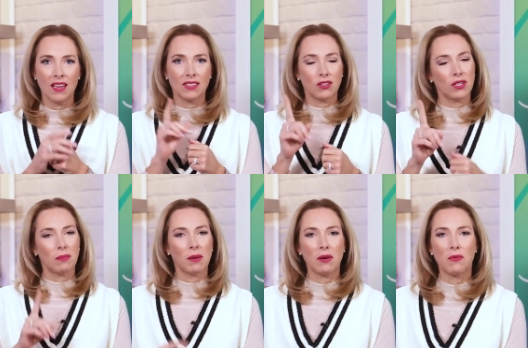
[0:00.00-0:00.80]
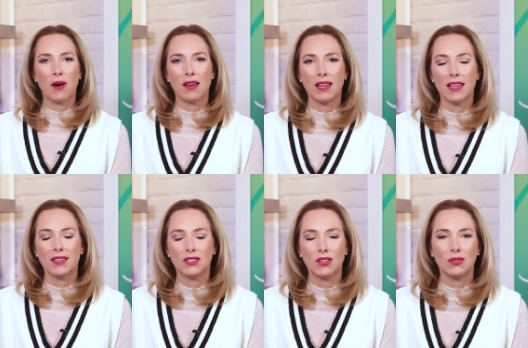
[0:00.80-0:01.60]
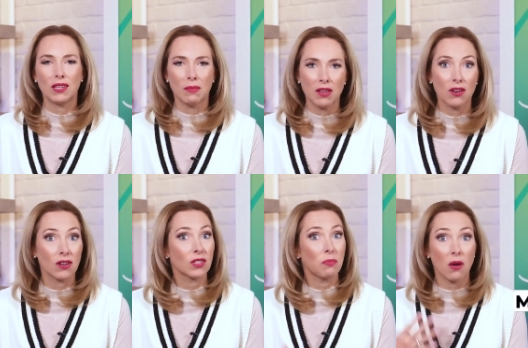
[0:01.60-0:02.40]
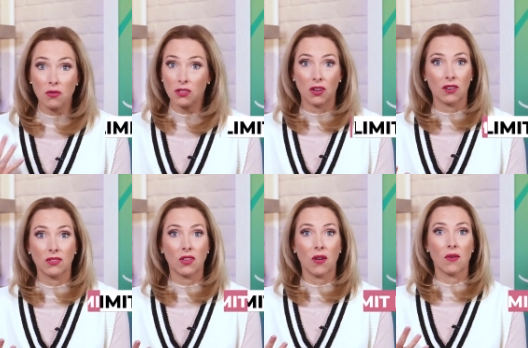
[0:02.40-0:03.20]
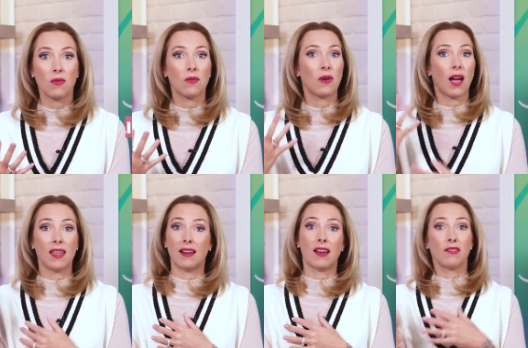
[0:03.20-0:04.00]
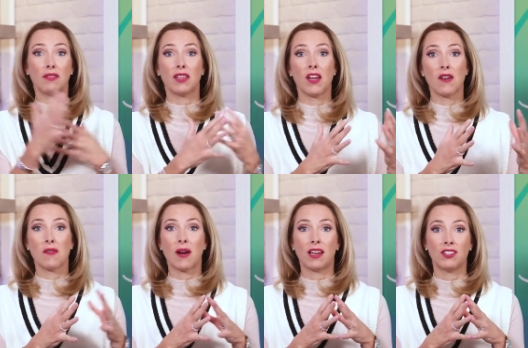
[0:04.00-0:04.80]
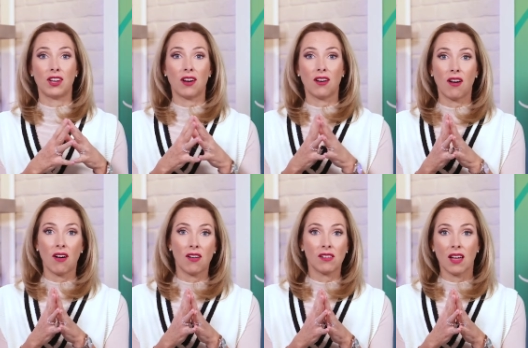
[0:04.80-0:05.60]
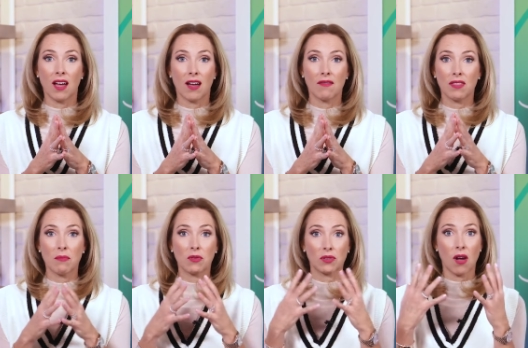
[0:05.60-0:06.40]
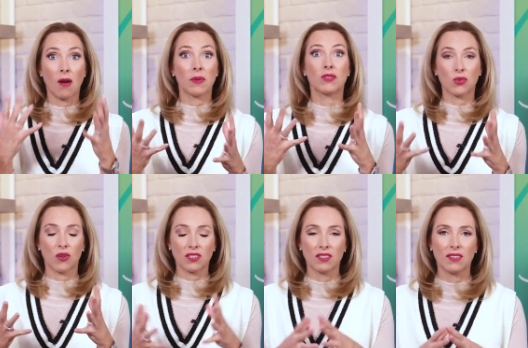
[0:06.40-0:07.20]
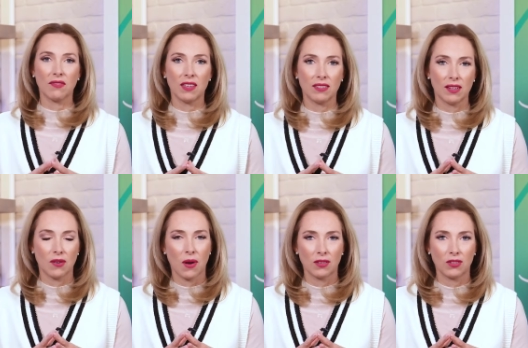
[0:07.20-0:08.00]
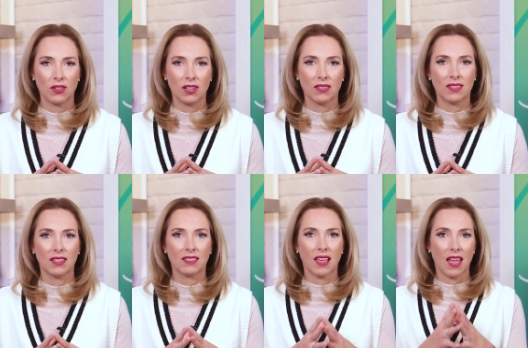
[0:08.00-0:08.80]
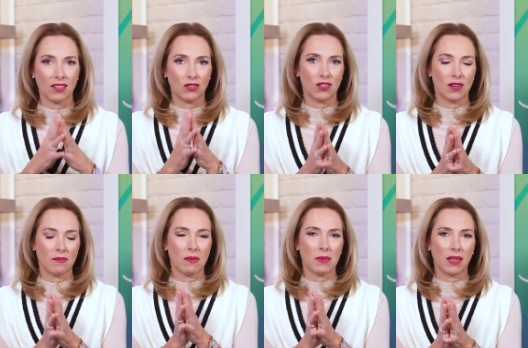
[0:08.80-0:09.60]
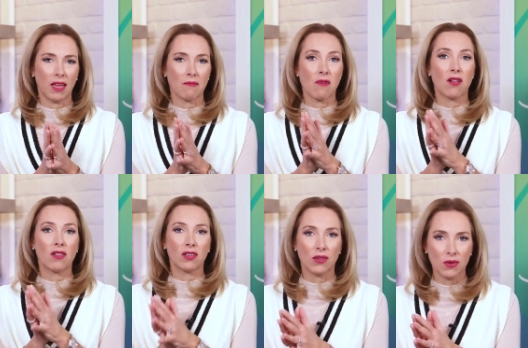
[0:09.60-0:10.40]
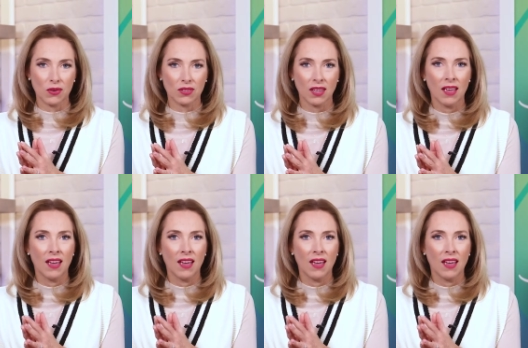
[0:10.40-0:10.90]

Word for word: So tip number one is to limit your exposure. So in another video, I share all of the most common sources of these xenoestrogens, these estrogen mimicking molecules